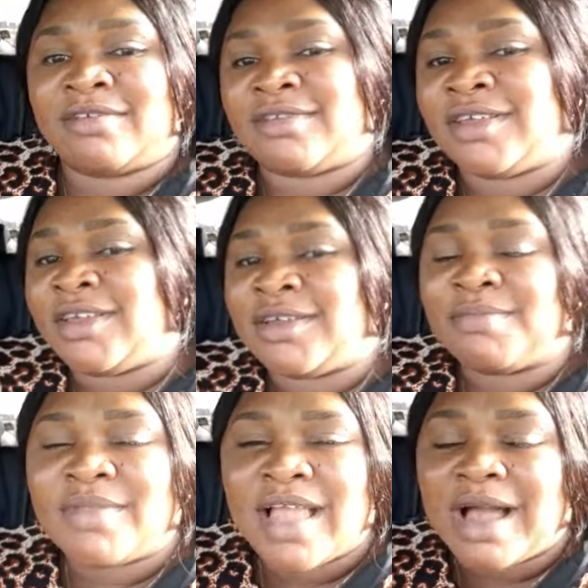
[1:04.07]
see,
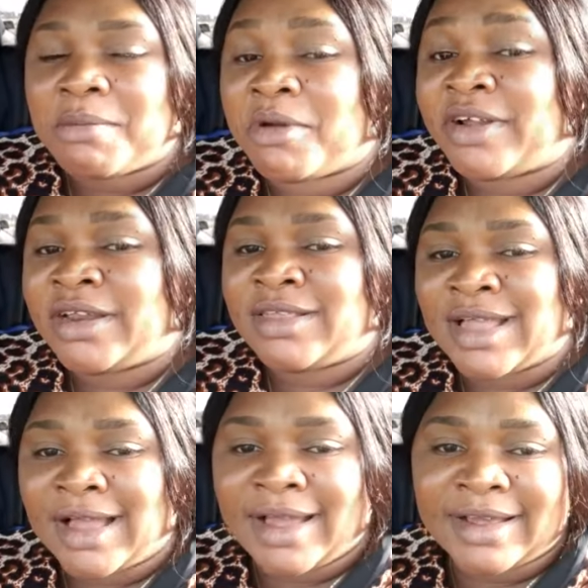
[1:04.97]
I'm already
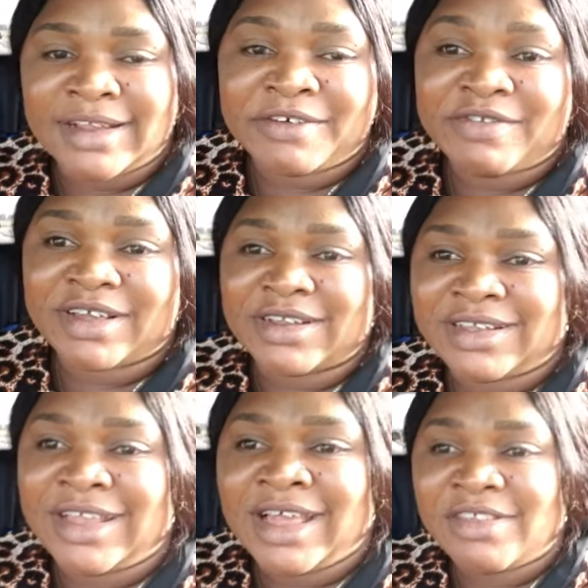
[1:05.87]
tired after the
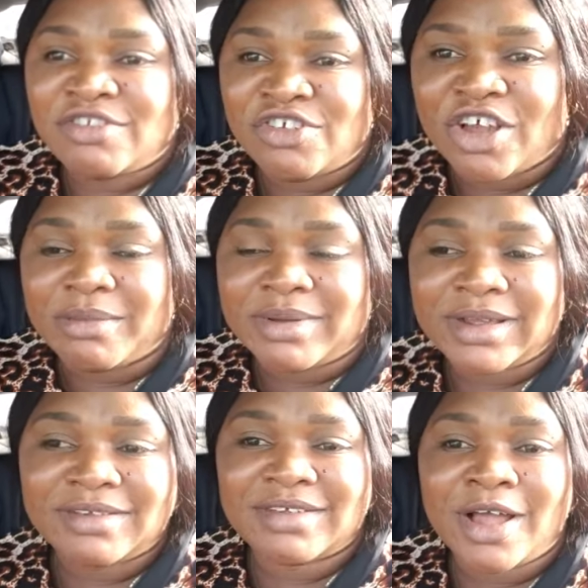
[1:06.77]
day's job.
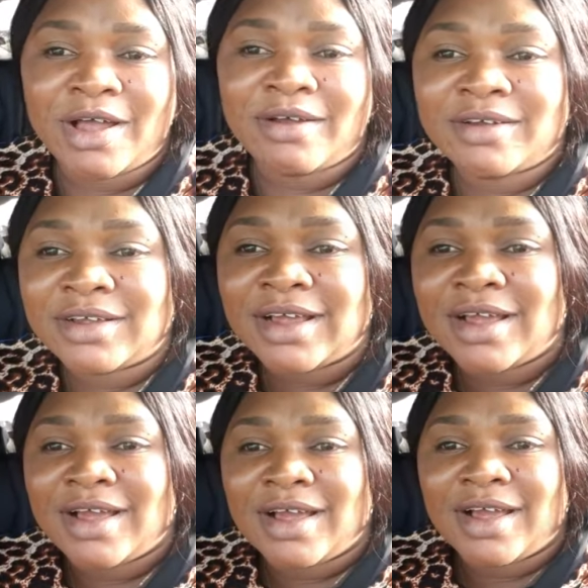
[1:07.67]
So,
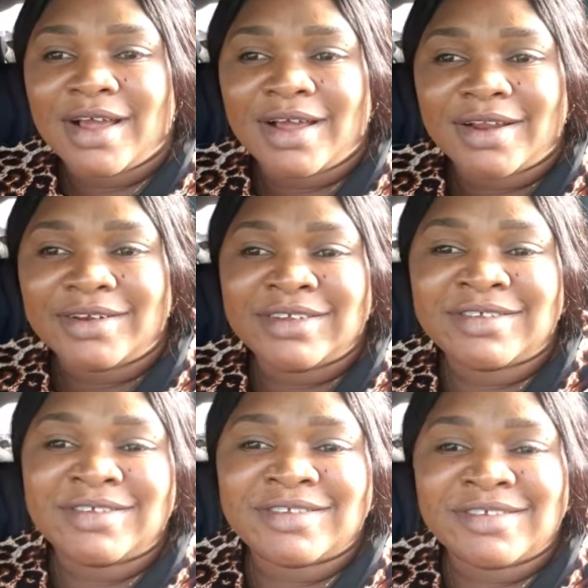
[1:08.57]

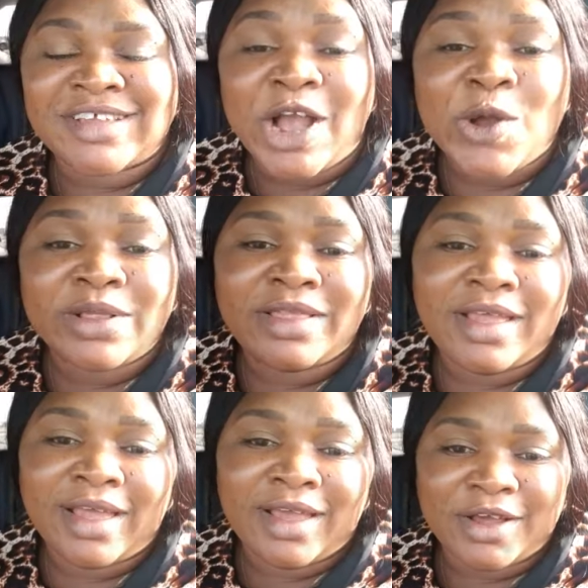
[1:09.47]
this is the second
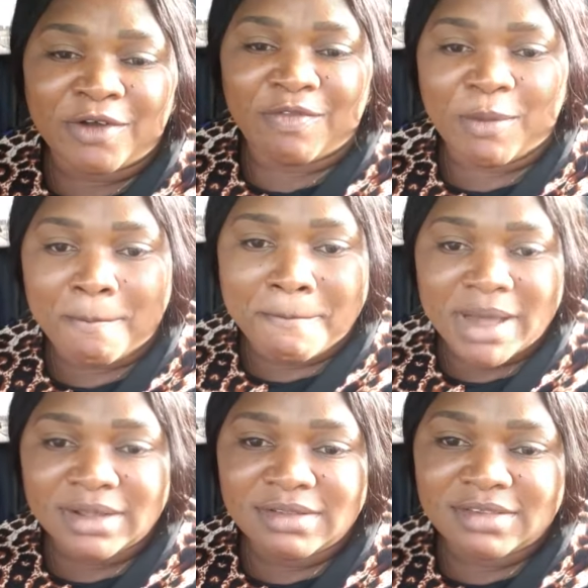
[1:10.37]
day of the
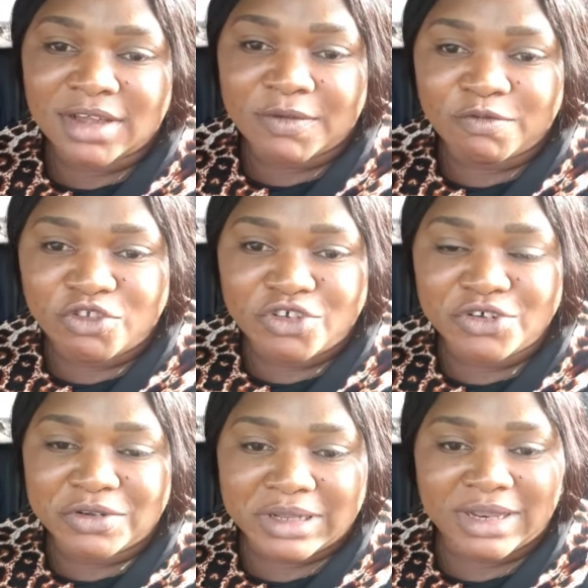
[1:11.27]
month of
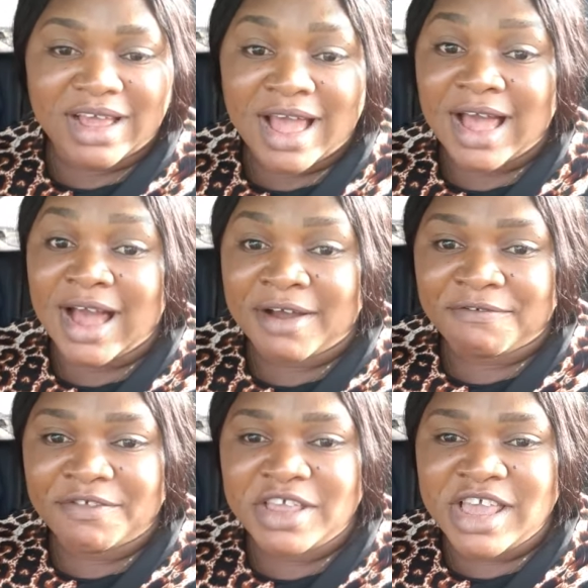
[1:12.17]
June, the half
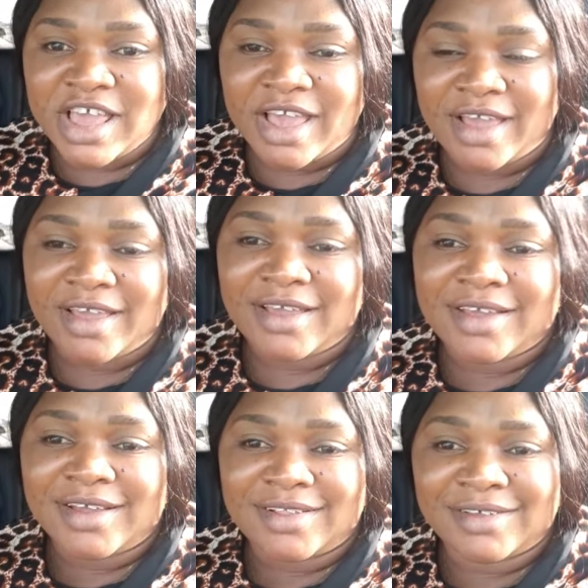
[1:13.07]
year,
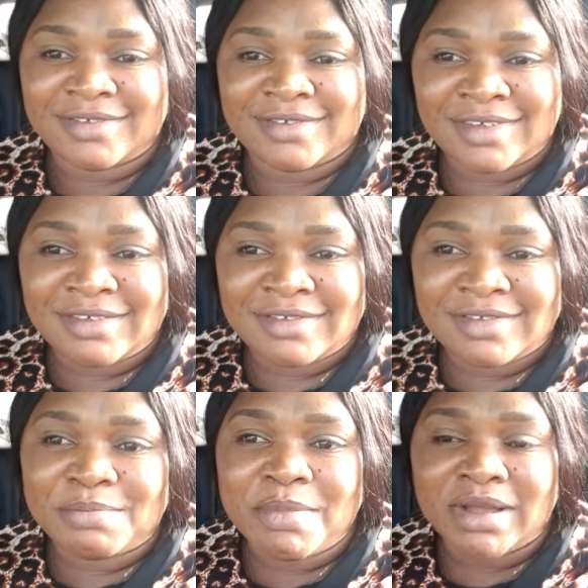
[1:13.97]
the
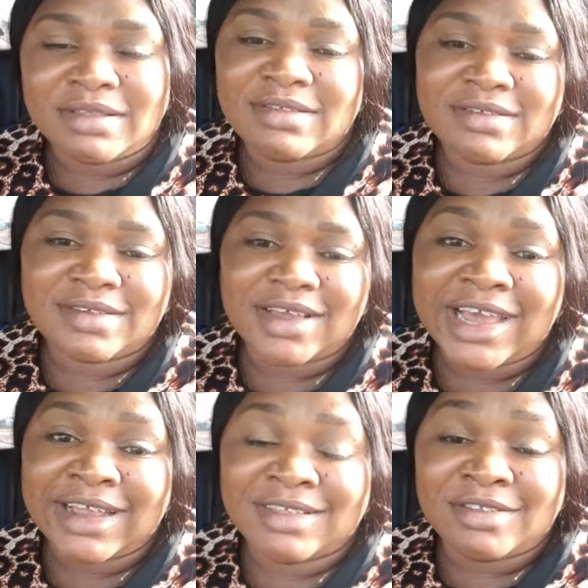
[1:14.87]
sixth month
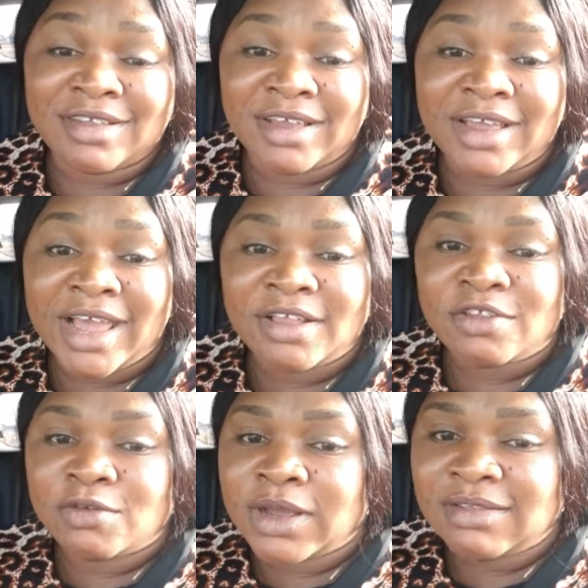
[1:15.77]
in the year
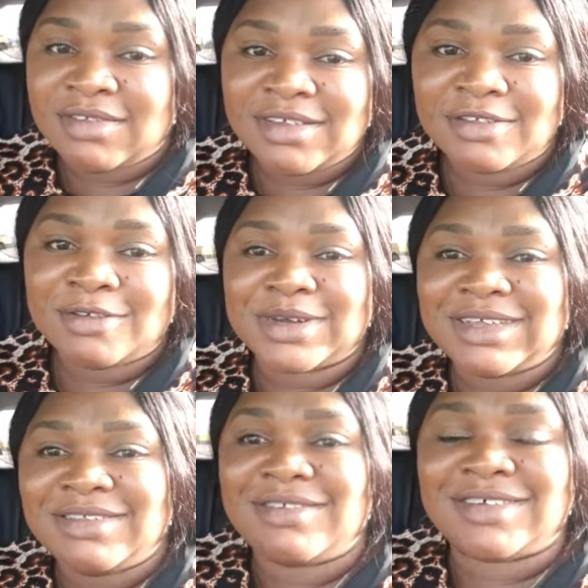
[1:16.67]

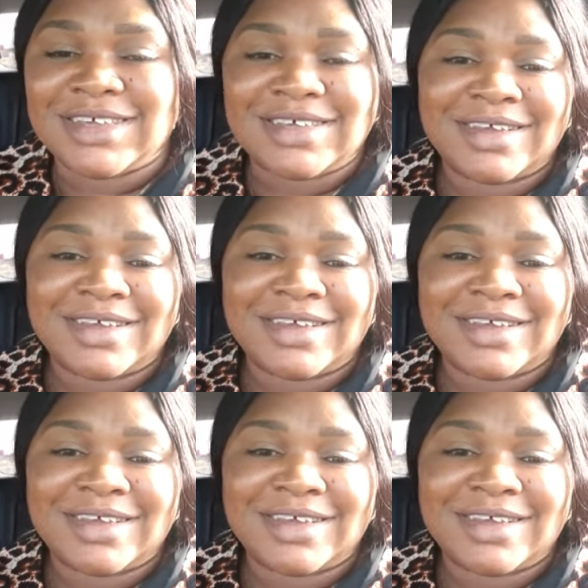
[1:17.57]
2020.